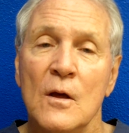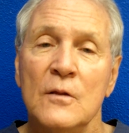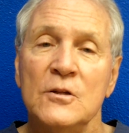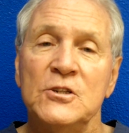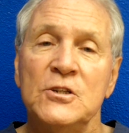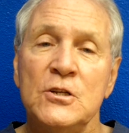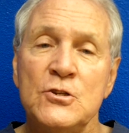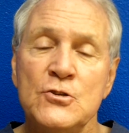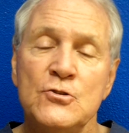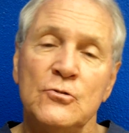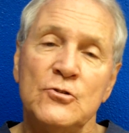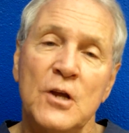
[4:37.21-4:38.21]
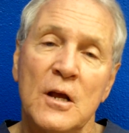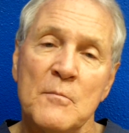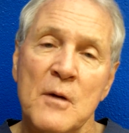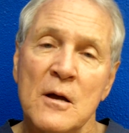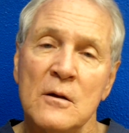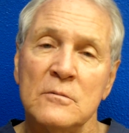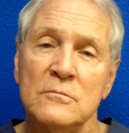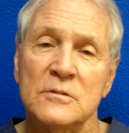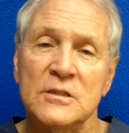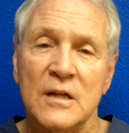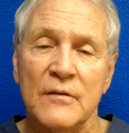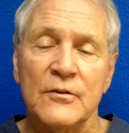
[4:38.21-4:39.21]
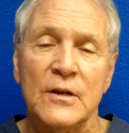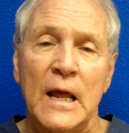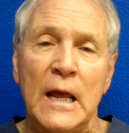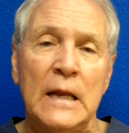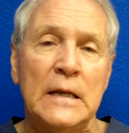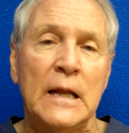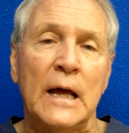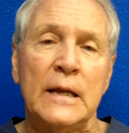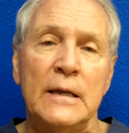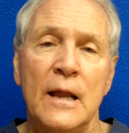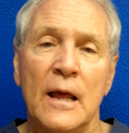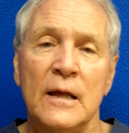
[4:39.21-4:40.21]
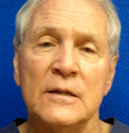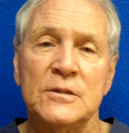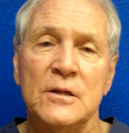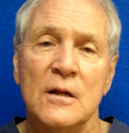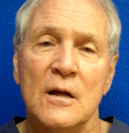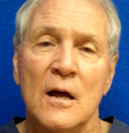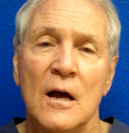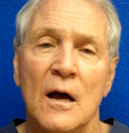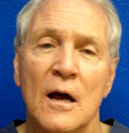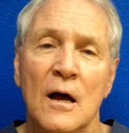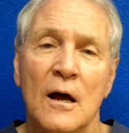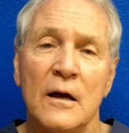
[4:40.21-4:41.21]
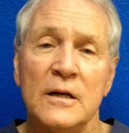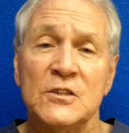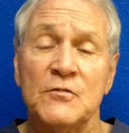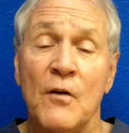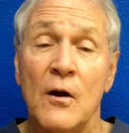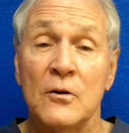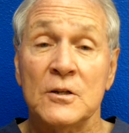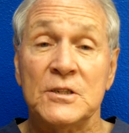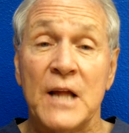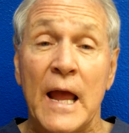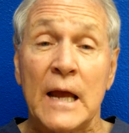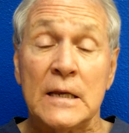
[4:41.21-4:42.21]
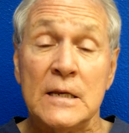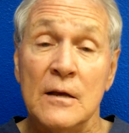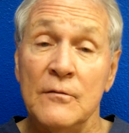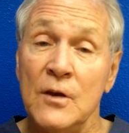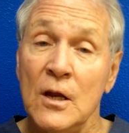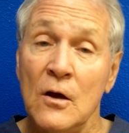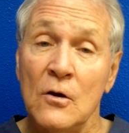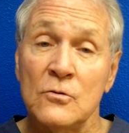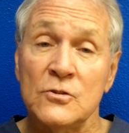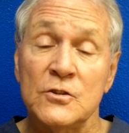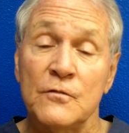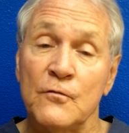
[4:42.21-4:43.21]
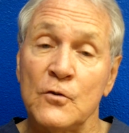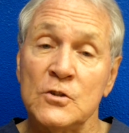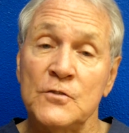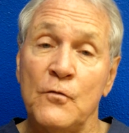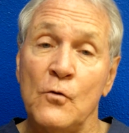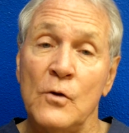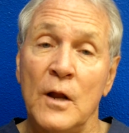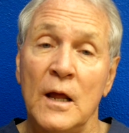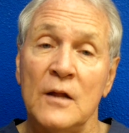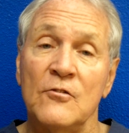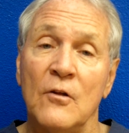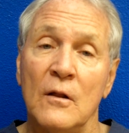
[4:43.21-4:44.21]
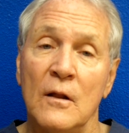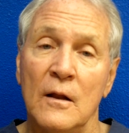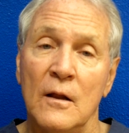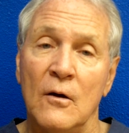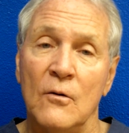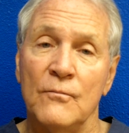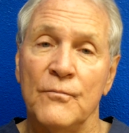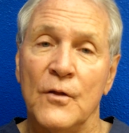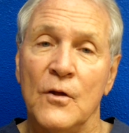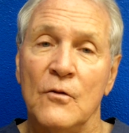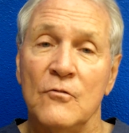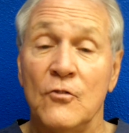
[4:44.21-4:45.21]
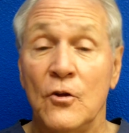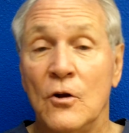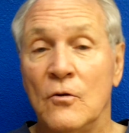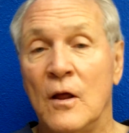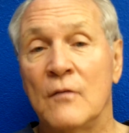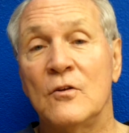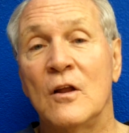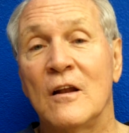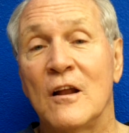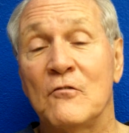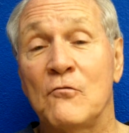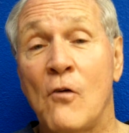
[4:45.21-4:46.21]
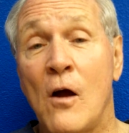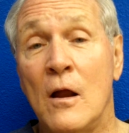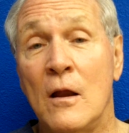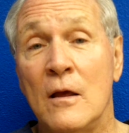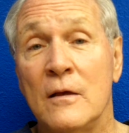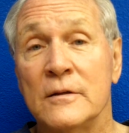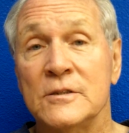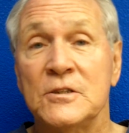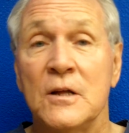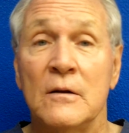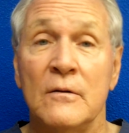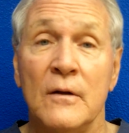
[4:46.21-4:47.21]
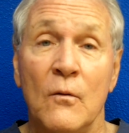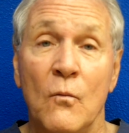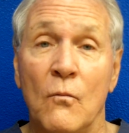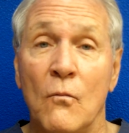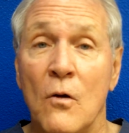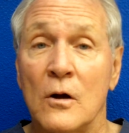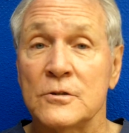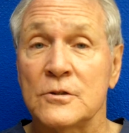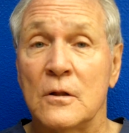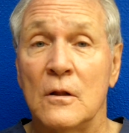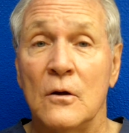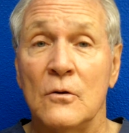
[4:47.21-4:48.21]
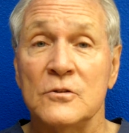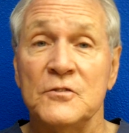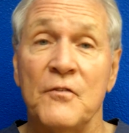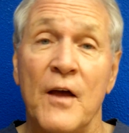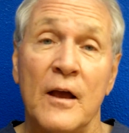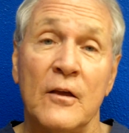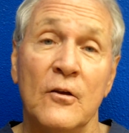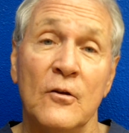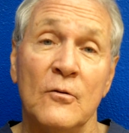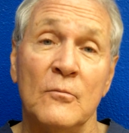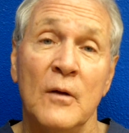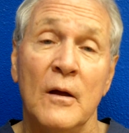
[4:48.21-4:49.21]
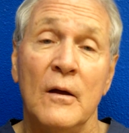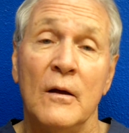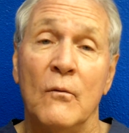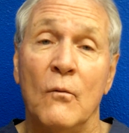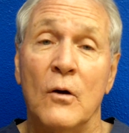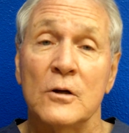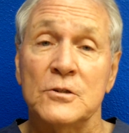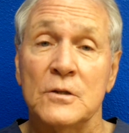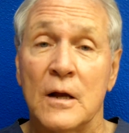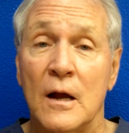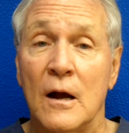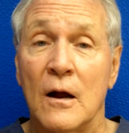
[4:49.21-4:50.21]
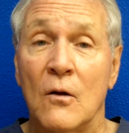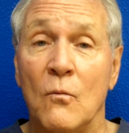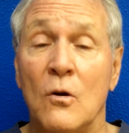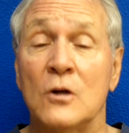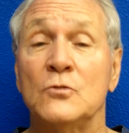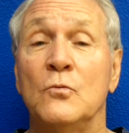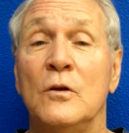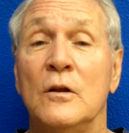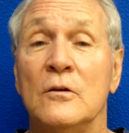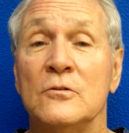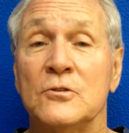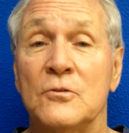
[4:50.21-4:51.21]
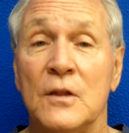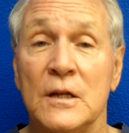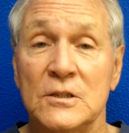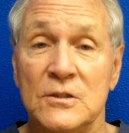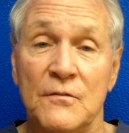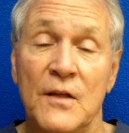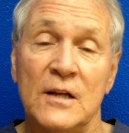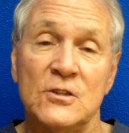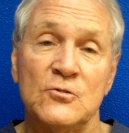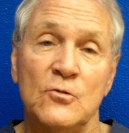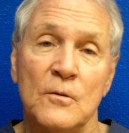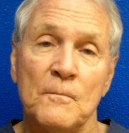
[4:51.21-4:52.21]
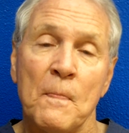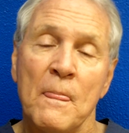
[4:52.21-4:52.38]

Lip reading: The stitches usually come out 7, 8, 9 days. As far as activity goes, the first 4 days, lay low. So you don't have it done on Friday, and then Saturday wash clothes, vacuum, wash the car, wash windows, things of that sort.